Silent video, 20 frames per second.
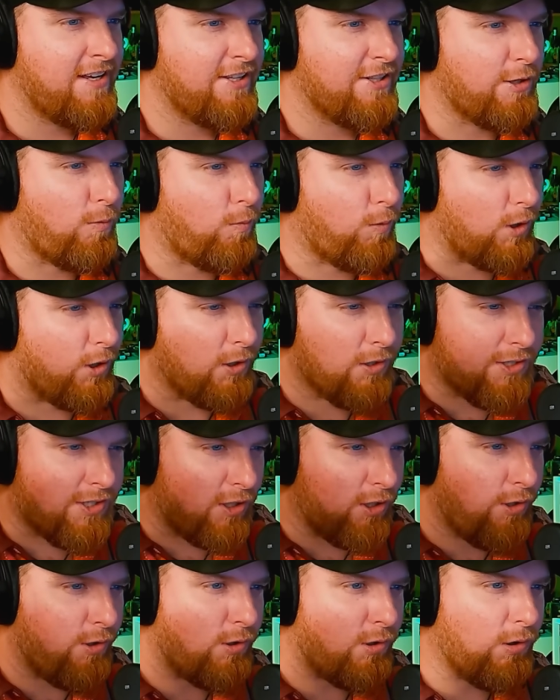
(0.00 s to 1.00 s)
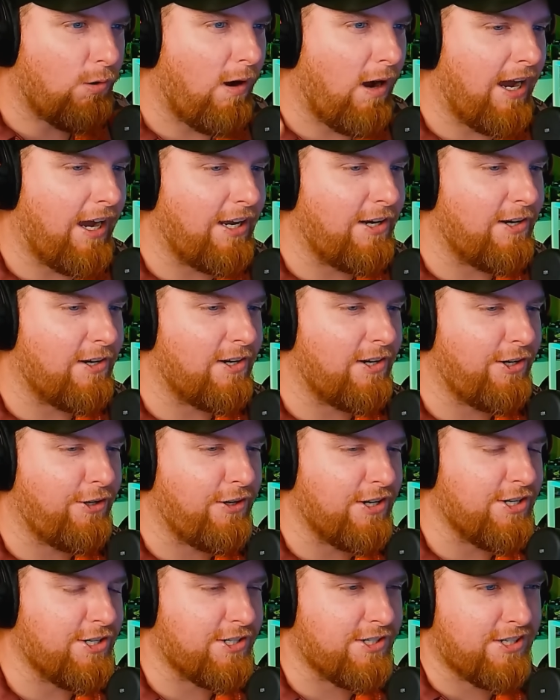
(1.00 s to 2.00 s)
The world's a little quieter. You
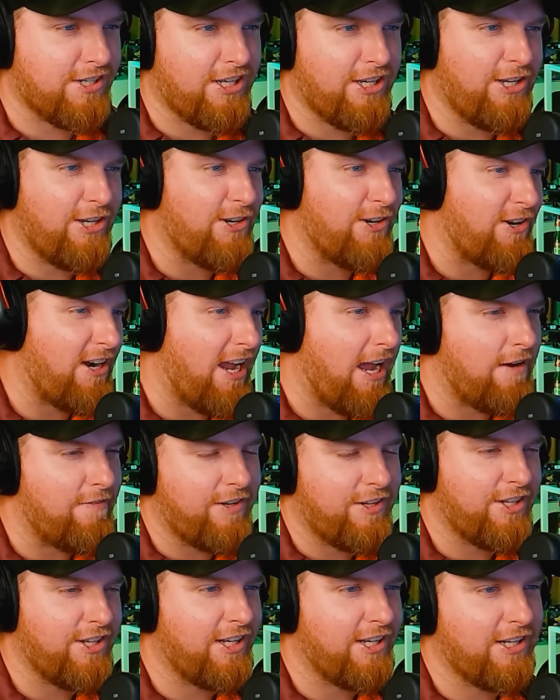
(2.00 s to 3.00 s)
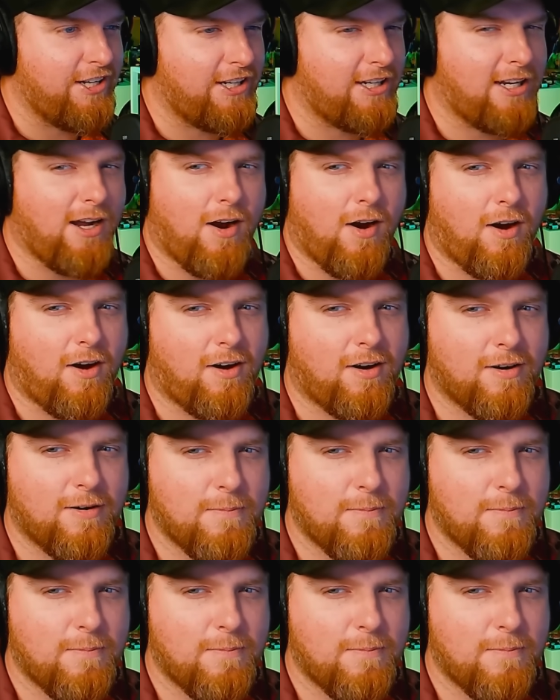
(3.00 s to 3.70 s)
can just hear everything in the car.